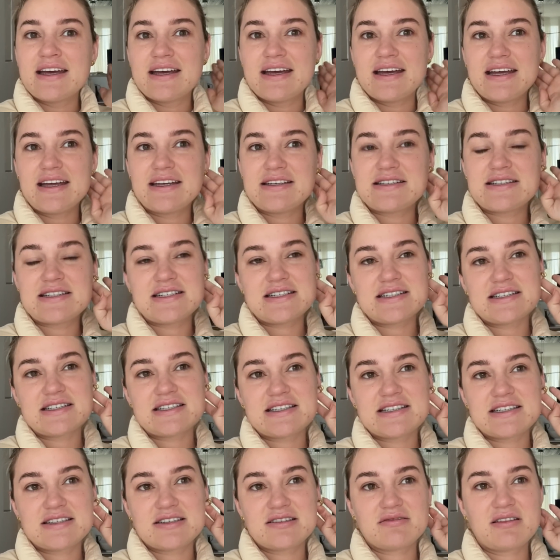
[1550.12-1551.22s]
it's
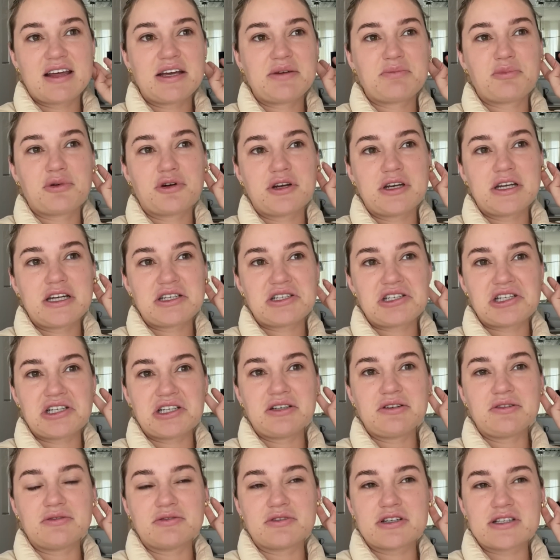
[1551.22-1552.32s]
just like pretty
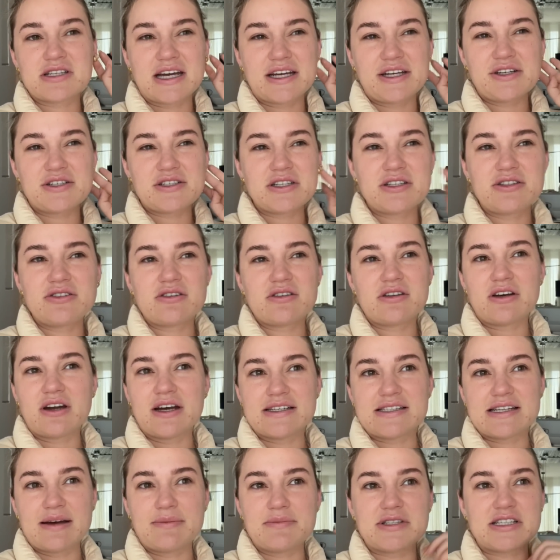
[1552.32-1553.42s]
chill because I usually do the
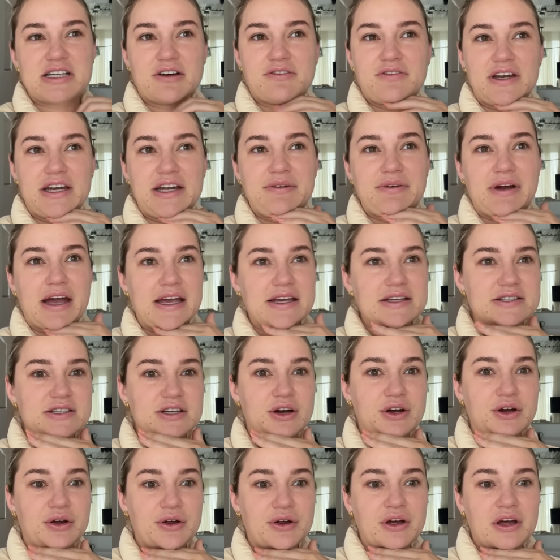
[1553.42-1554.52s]
nighttime stuff anyway,
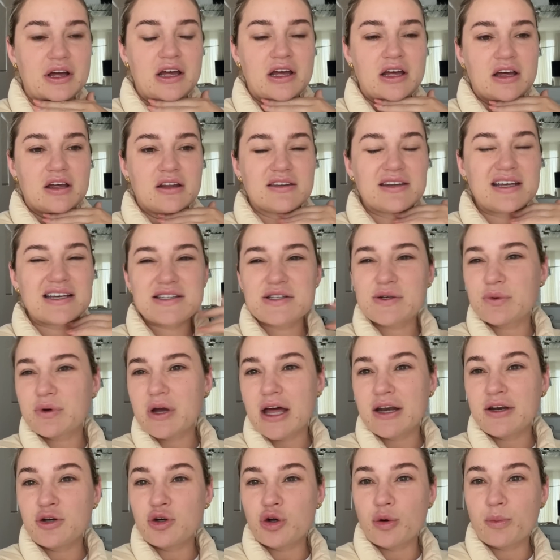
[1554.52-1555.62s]
so that's all kind
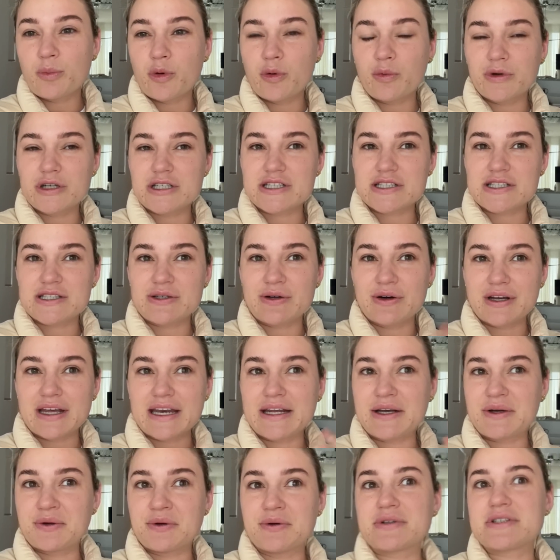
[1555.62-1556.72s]
of normal. We're just not getting
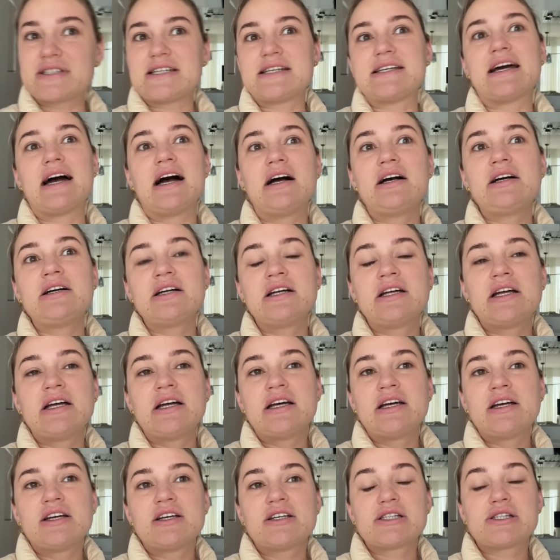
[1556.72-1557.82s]
cooked dinner,
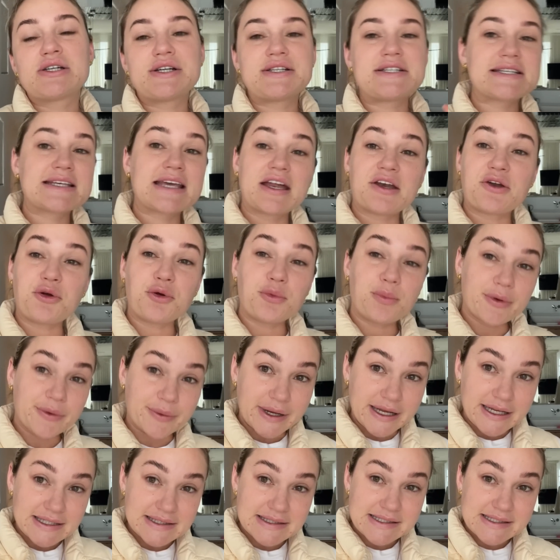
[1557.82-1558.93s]
so I just get Uber
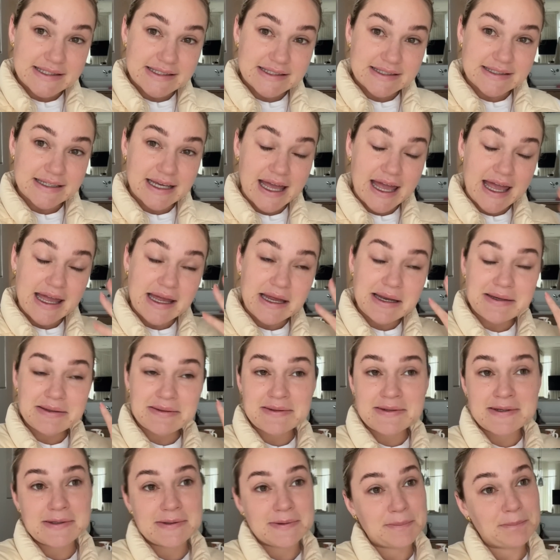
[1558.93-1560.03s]
Eats,
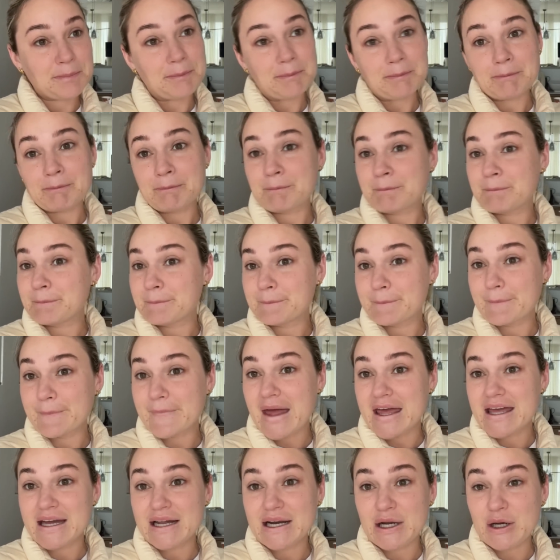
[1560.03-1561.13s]
and
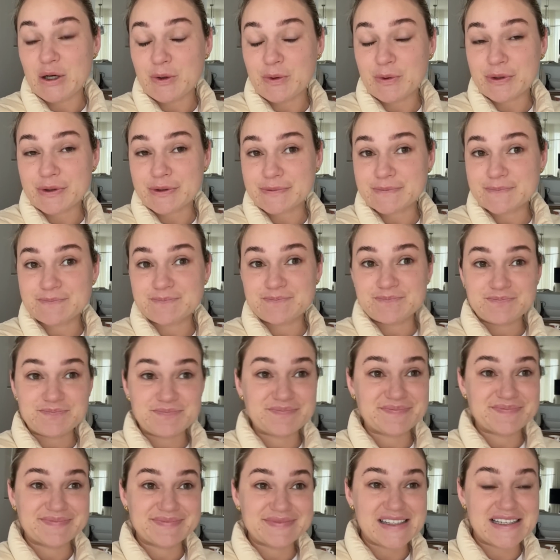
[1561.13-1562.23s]
look,
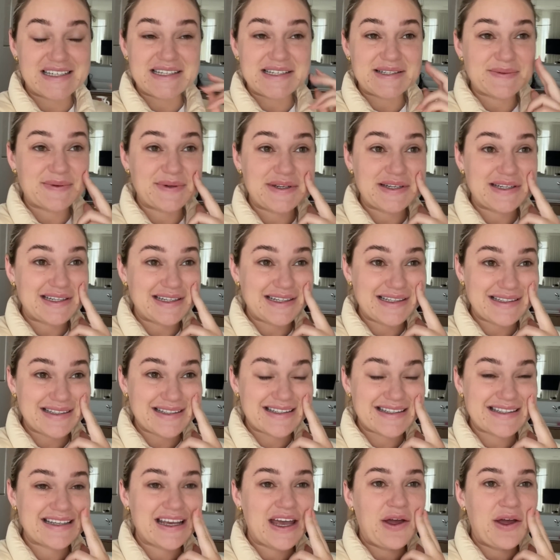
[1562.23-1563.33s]
it is what it is.